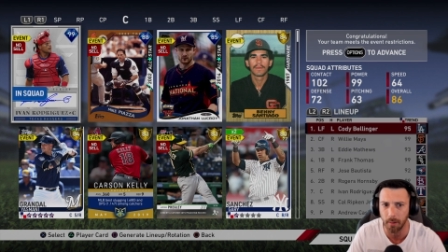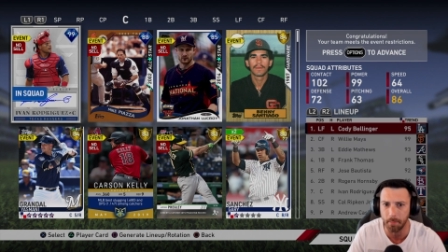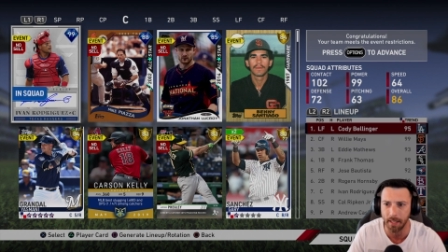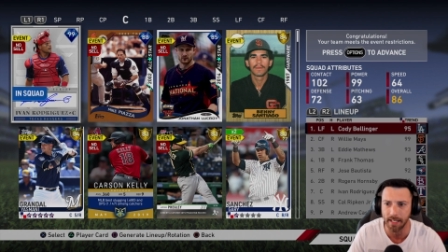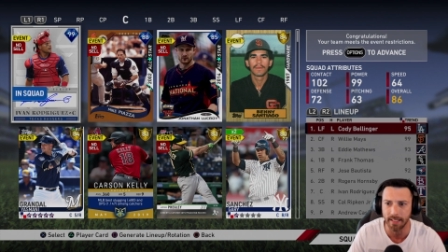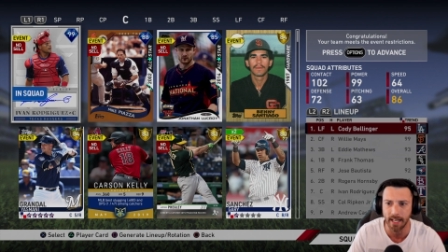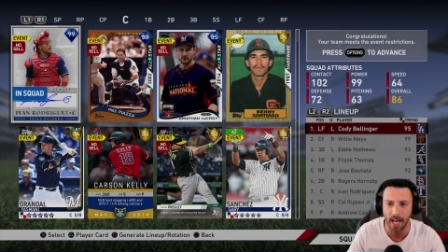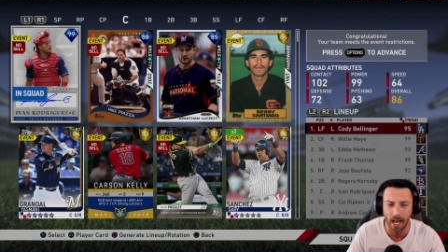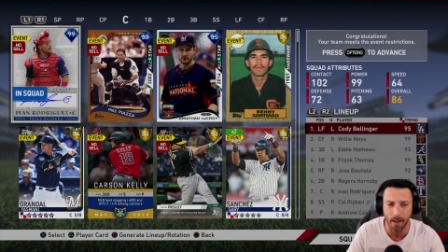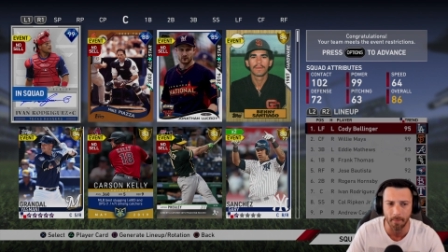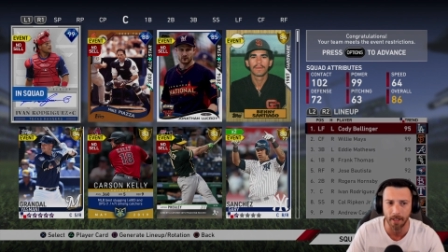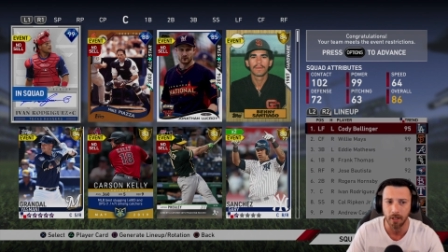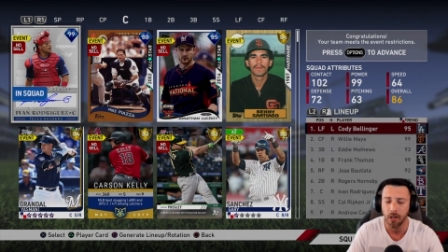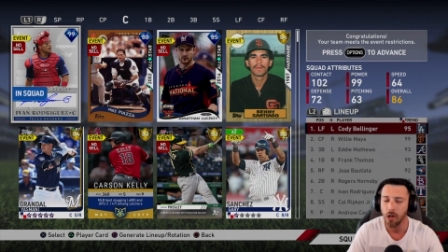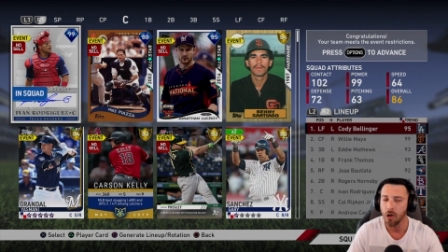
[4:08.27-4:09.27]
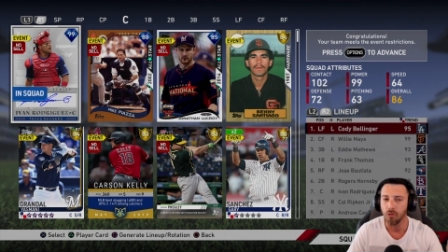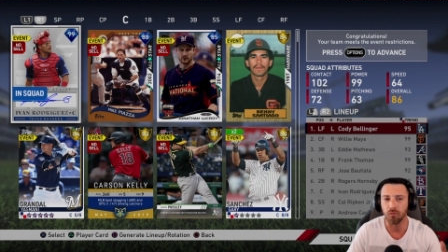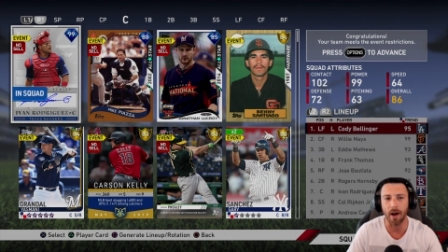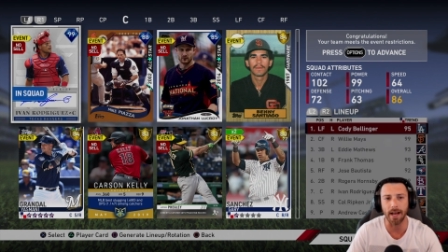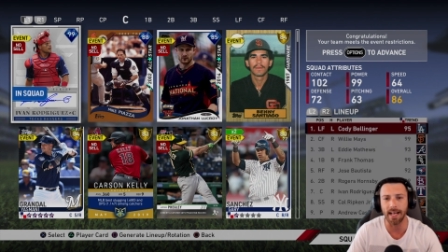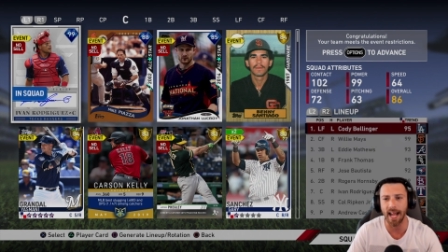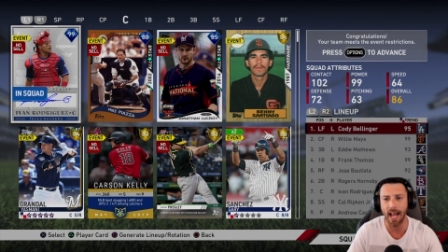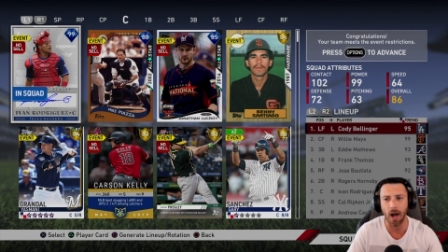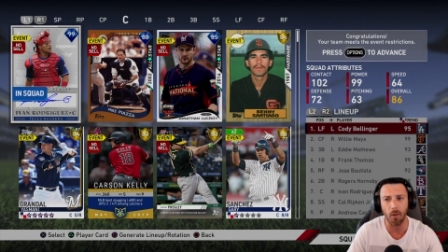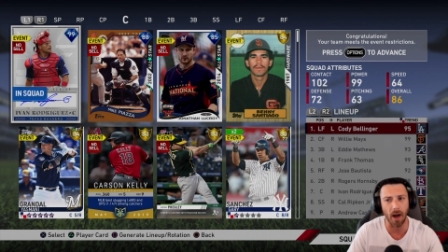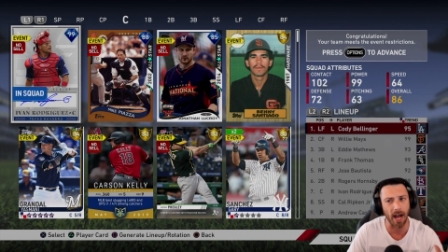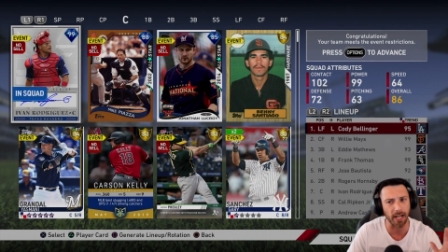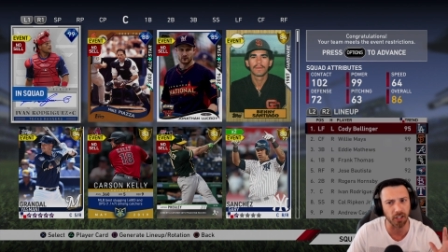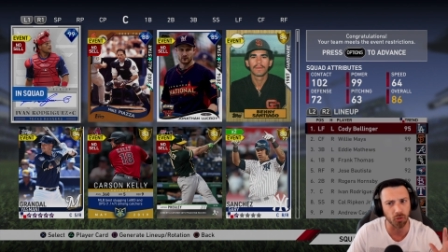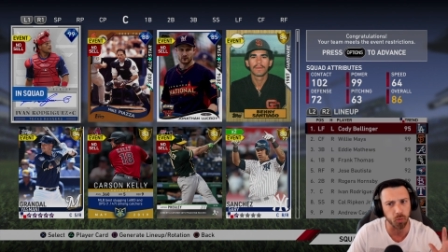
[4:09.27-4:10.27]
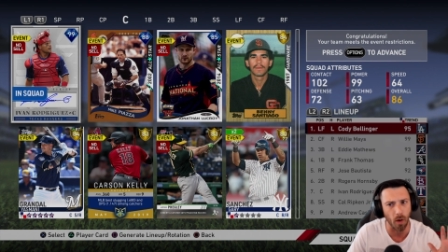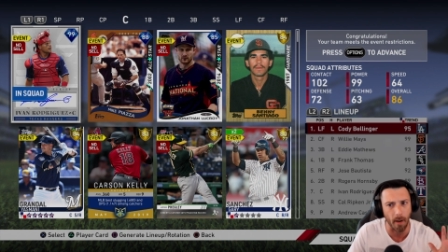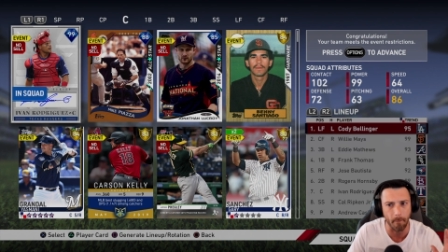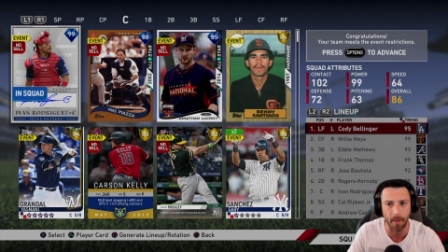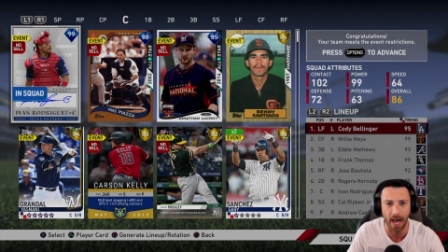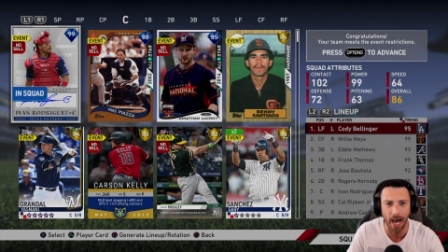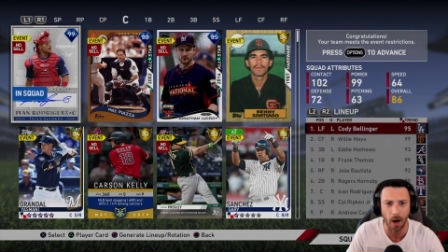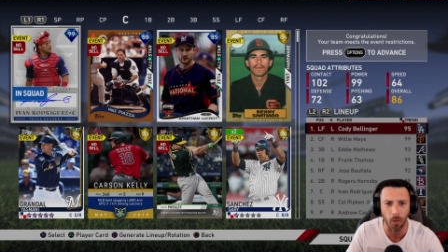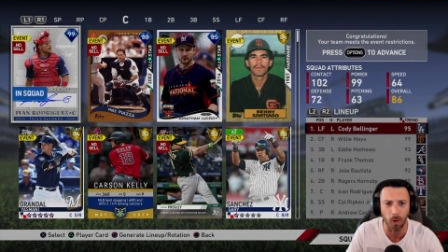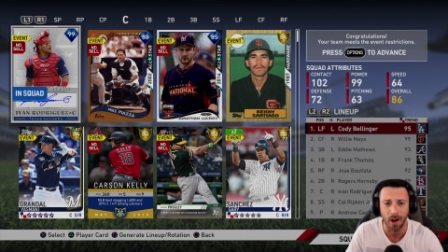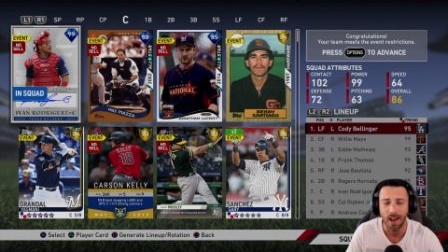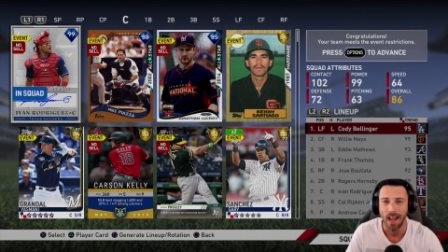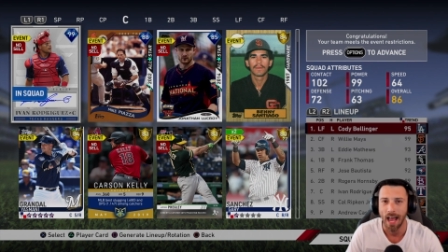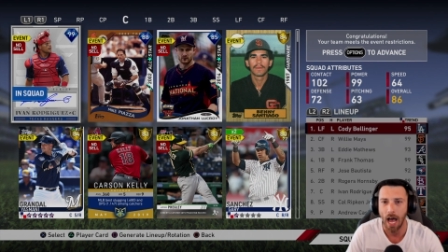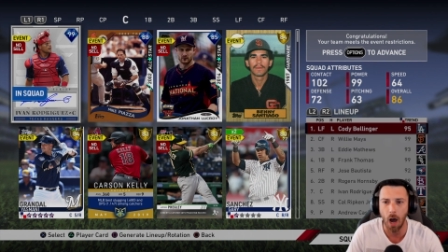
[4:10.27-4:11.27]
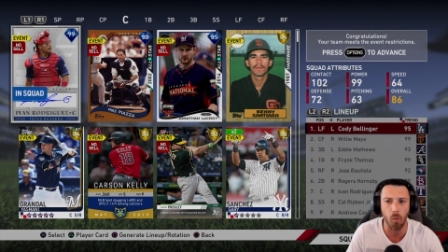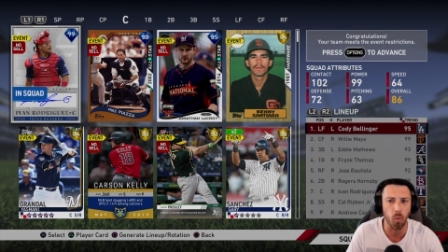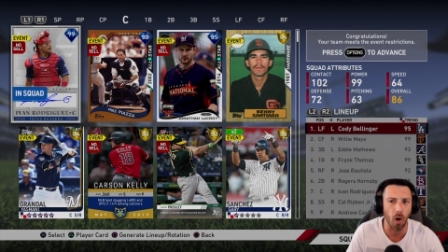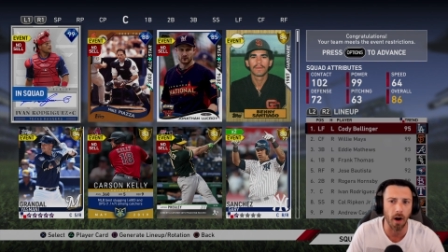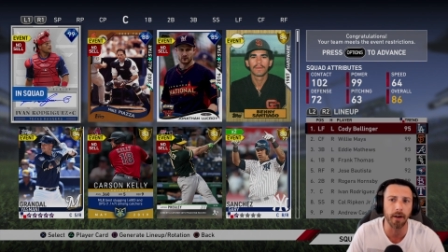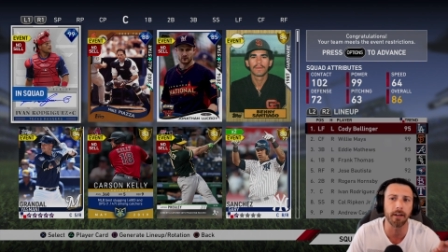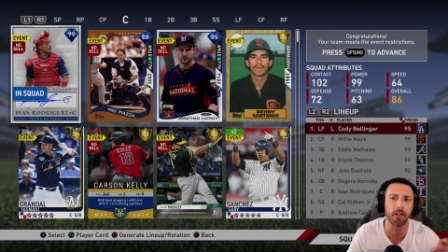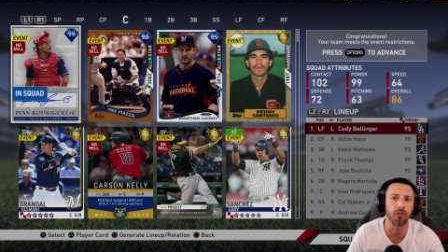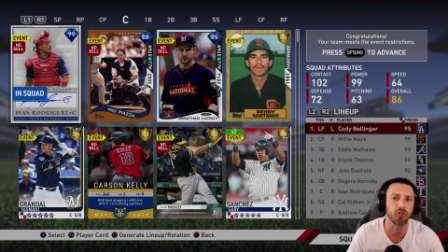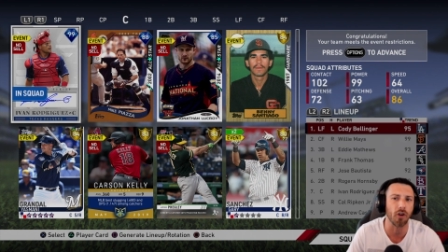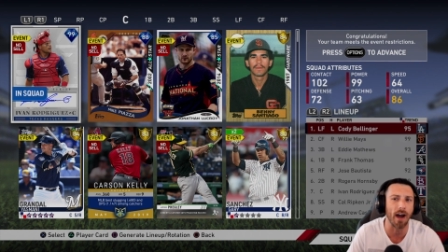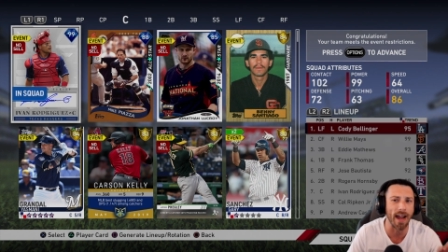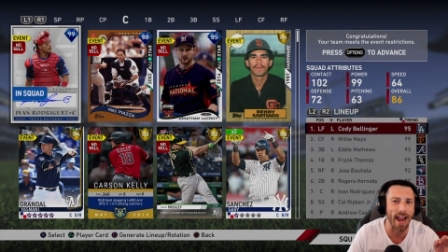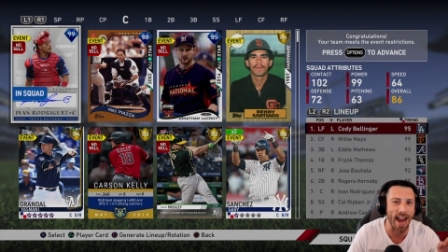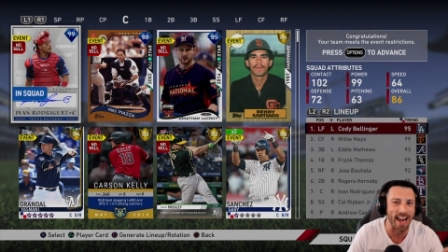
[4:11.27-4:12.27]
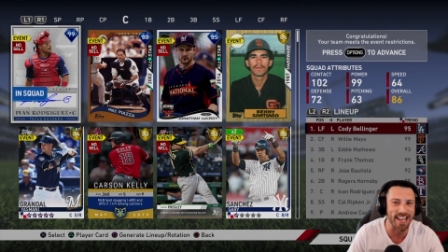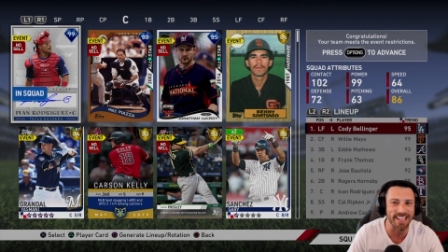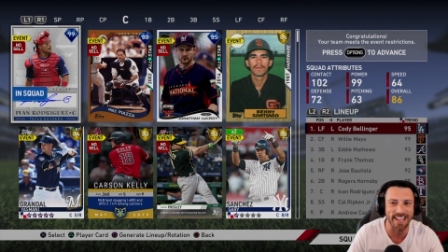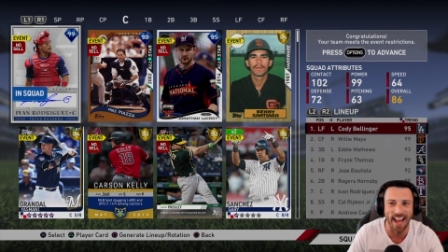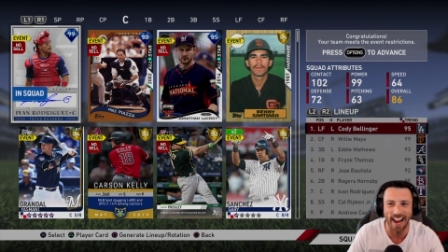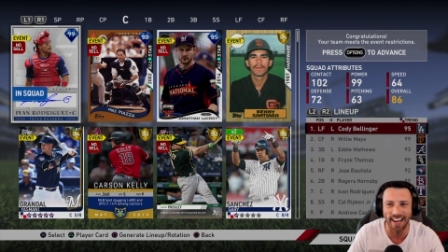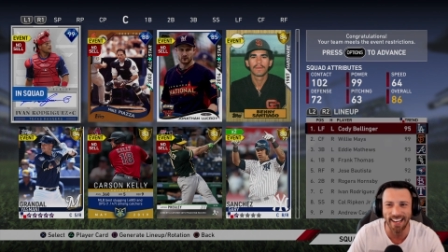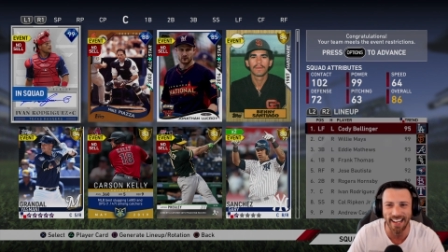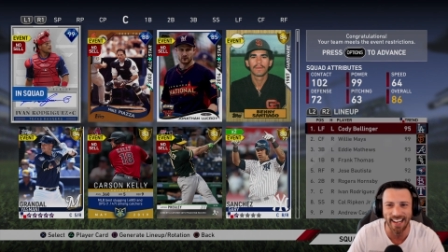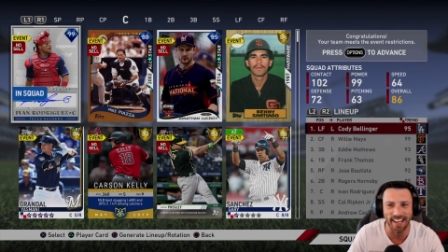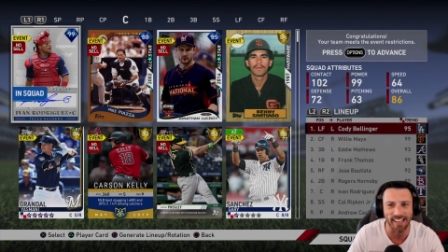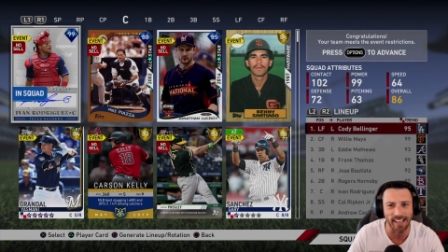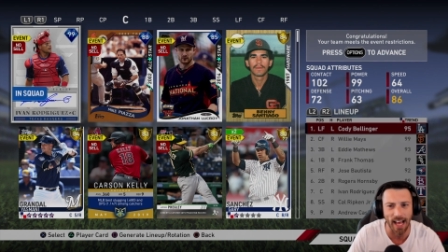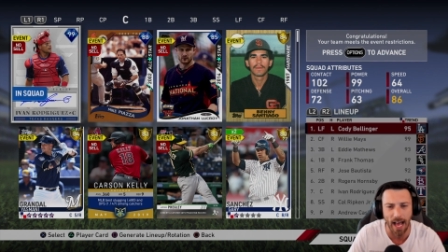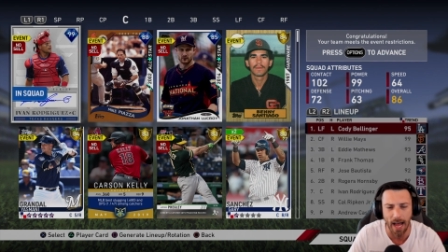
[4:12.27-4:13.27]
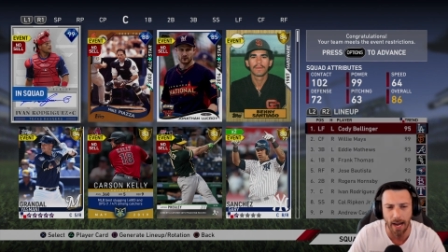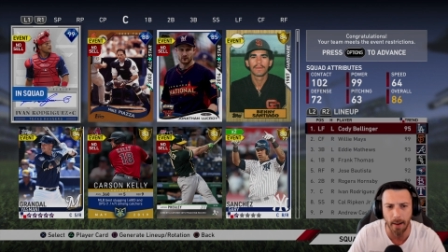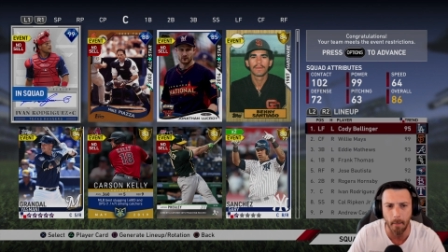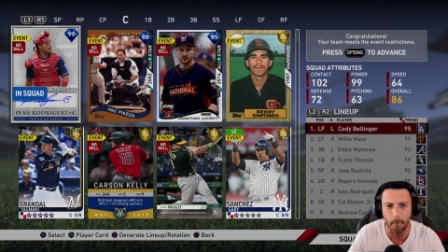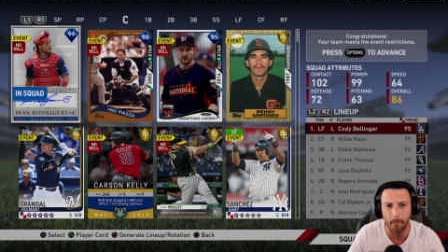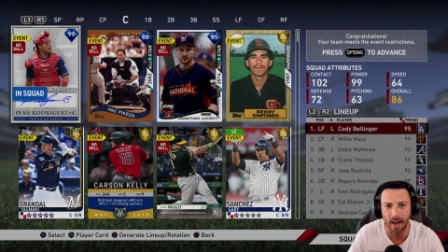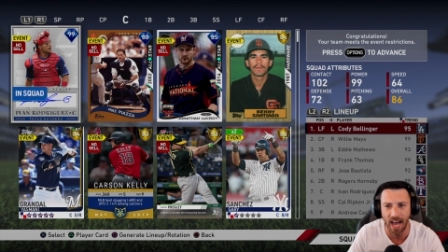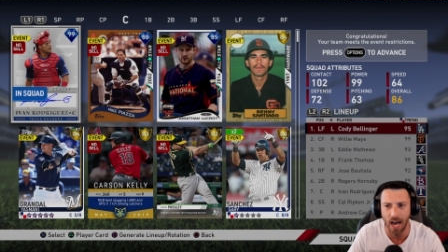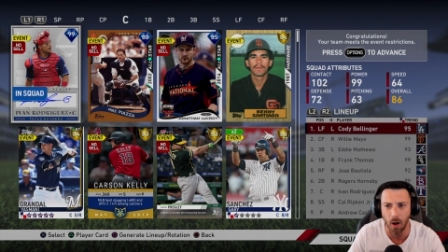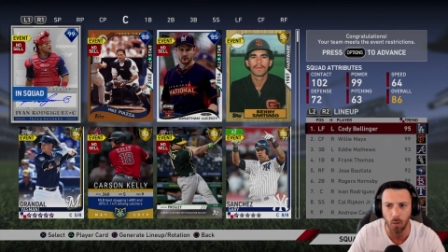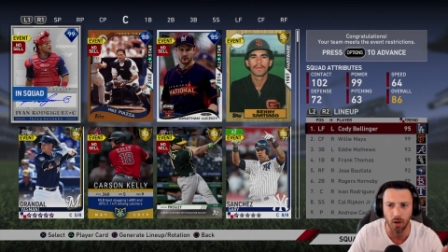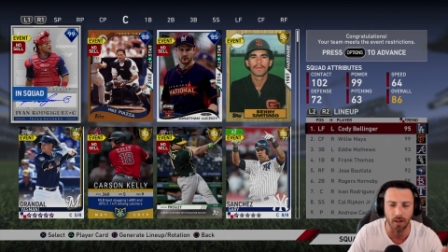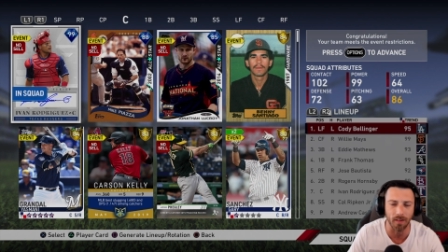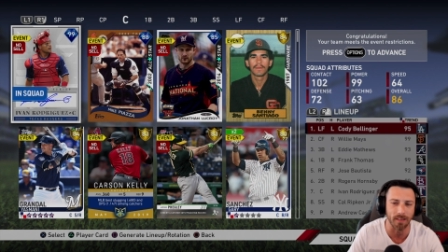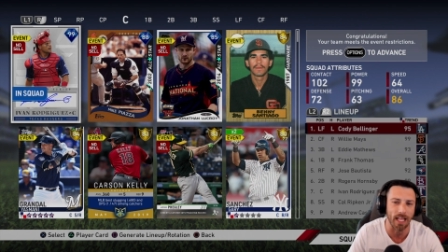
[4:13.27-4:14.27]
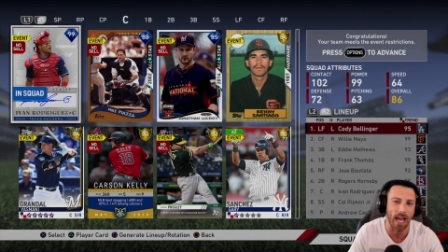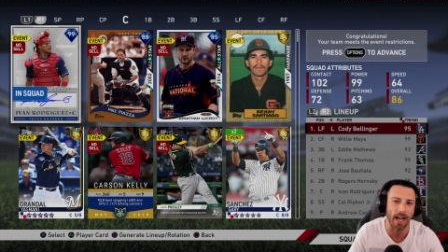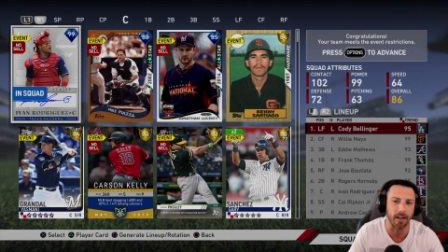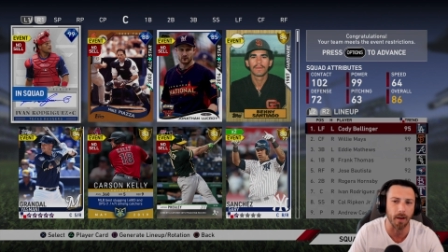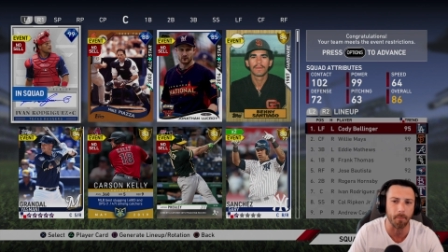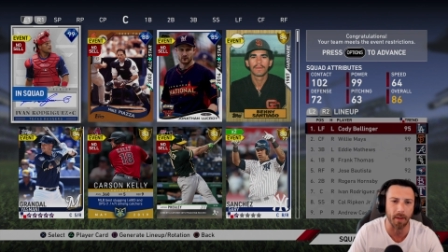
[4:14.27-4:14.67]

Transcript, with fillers: being common, Right now, I just want power. I wanted to try a 99 power lineup